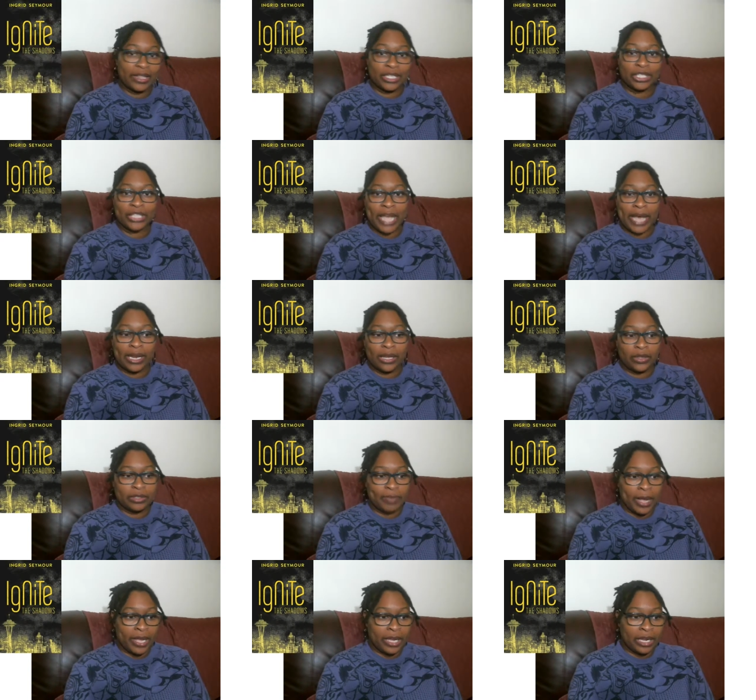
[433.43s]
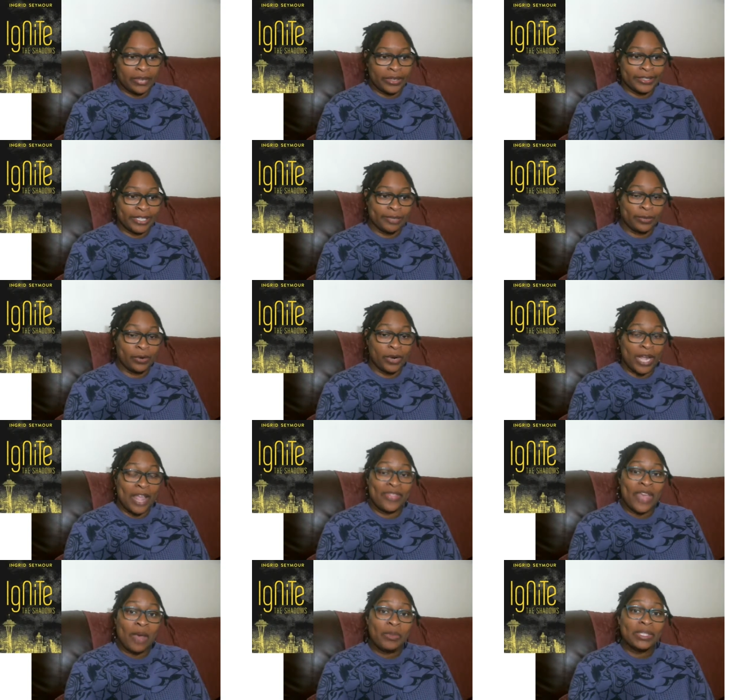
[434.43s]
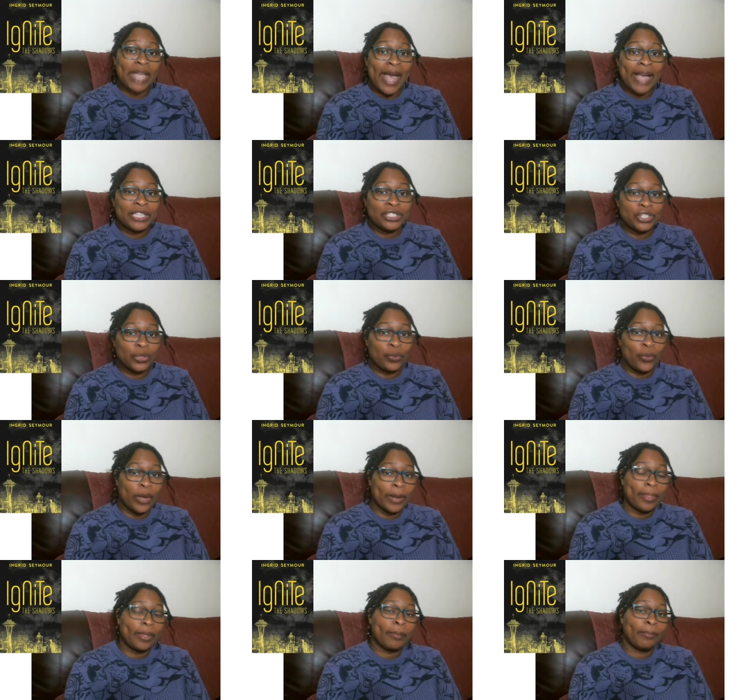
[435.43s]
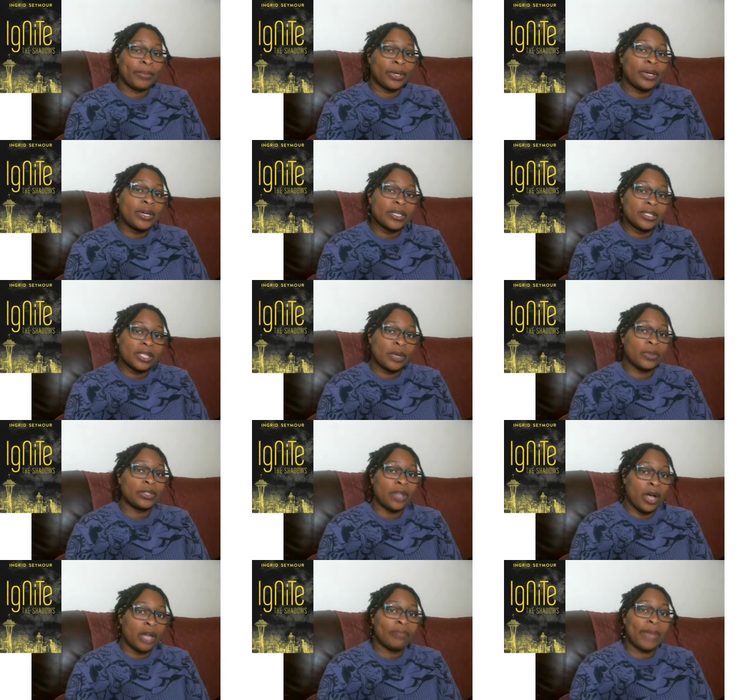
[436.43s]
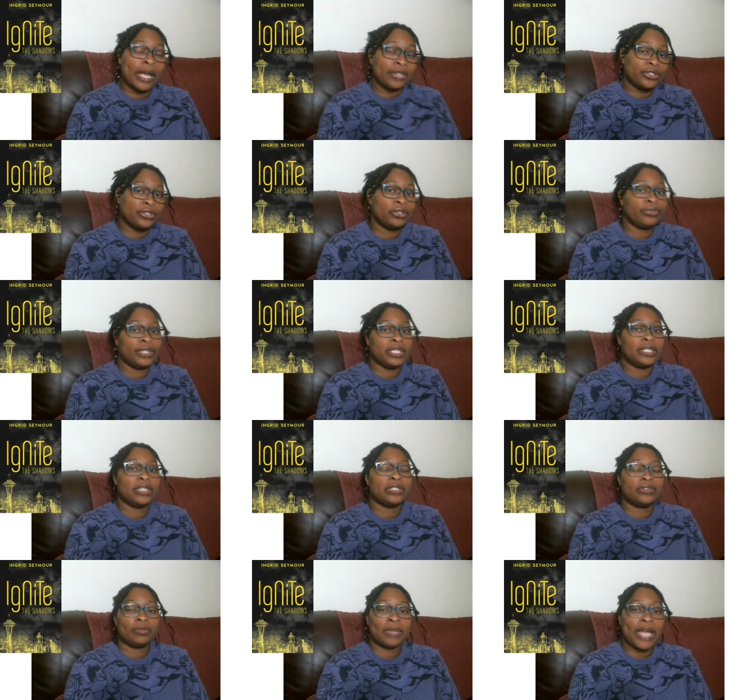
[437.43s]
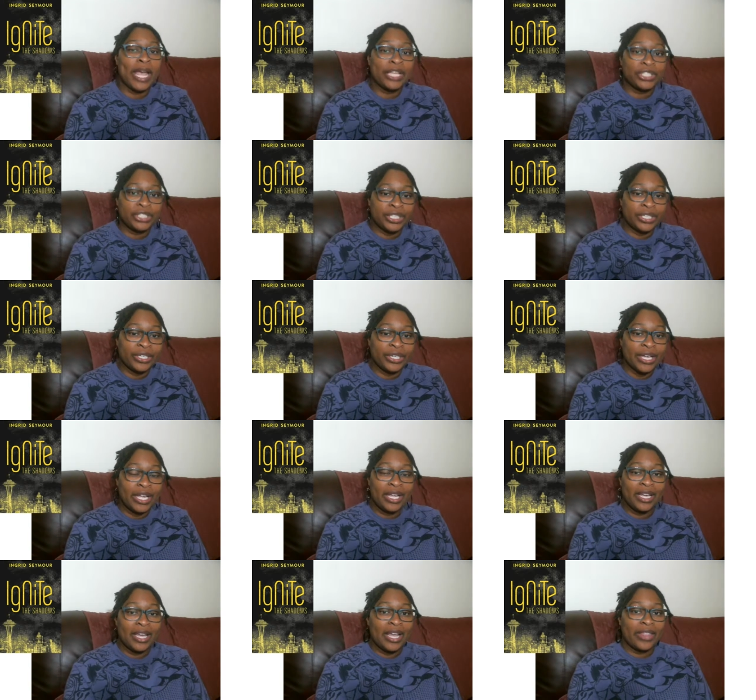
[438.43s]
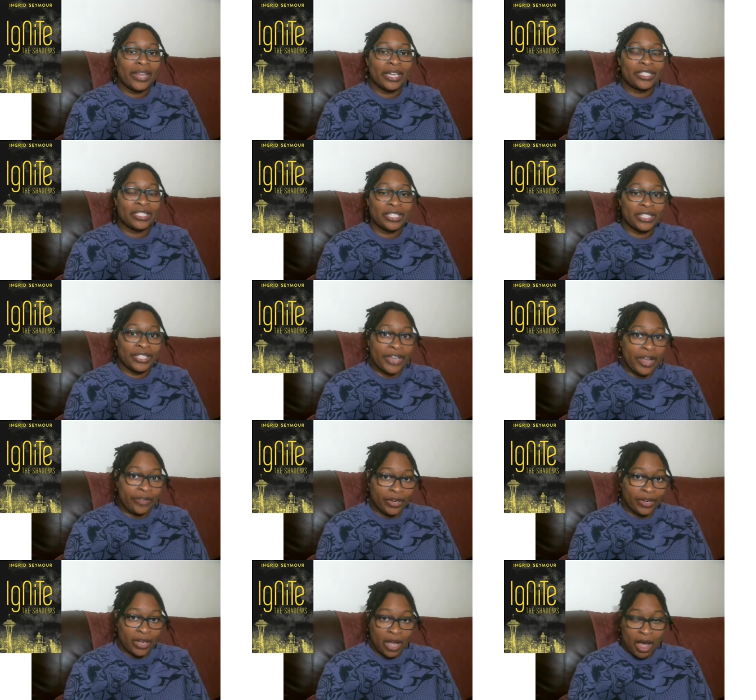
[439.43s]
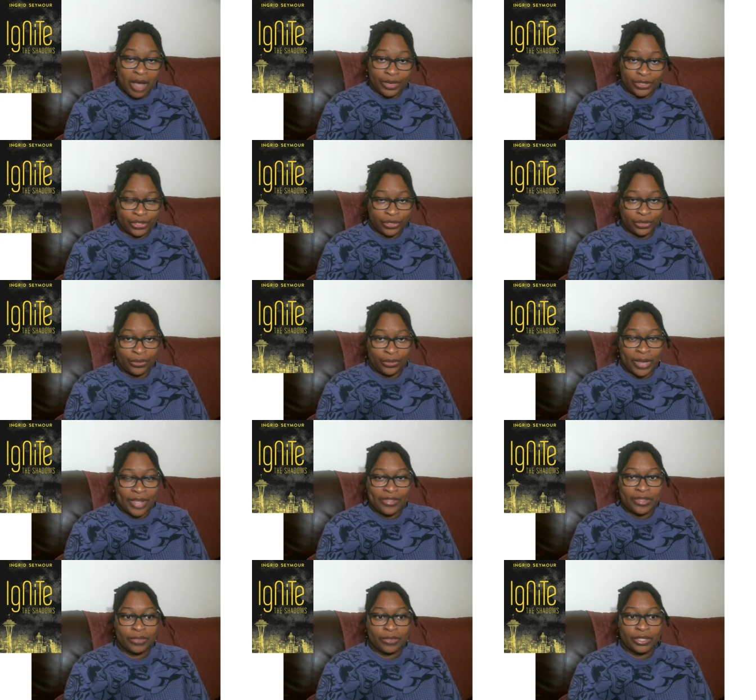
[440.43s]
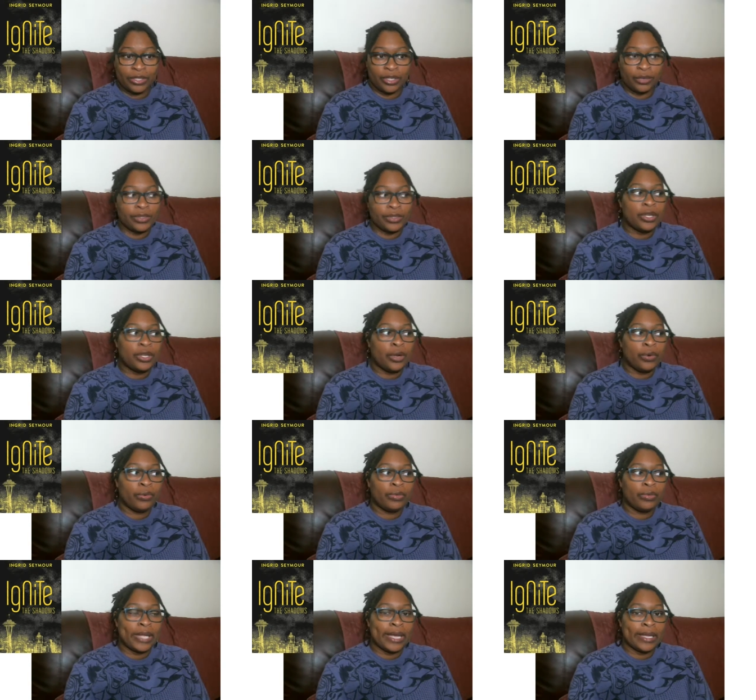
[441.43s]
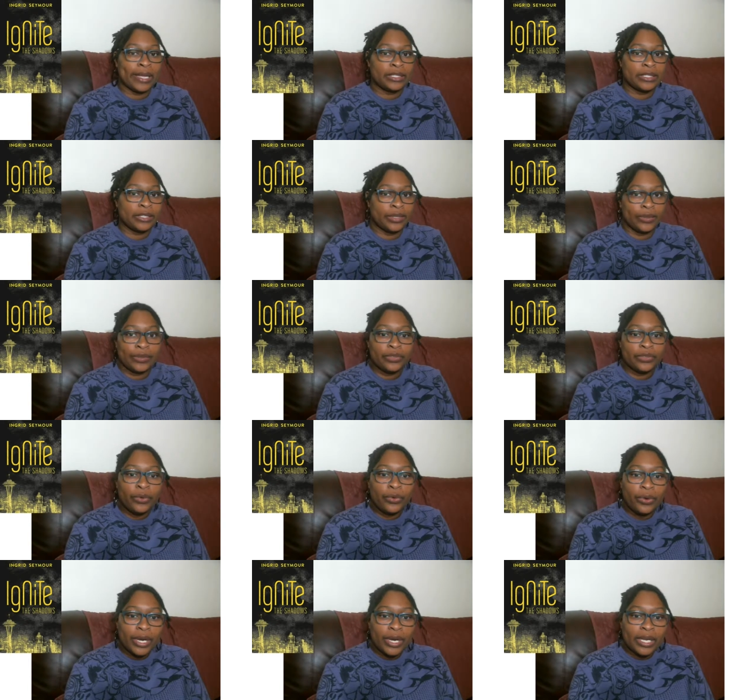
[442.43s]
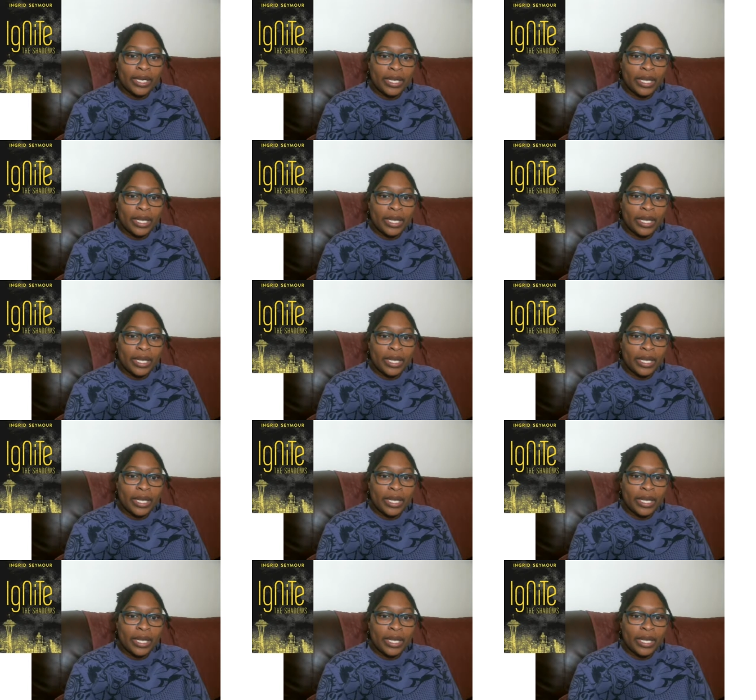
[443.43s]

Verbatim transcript: the Shadows by Ingrid Seymour, and that was actually one of the books that was on my to-read list from last year that I just never got to, and there was there was no like excuse for it.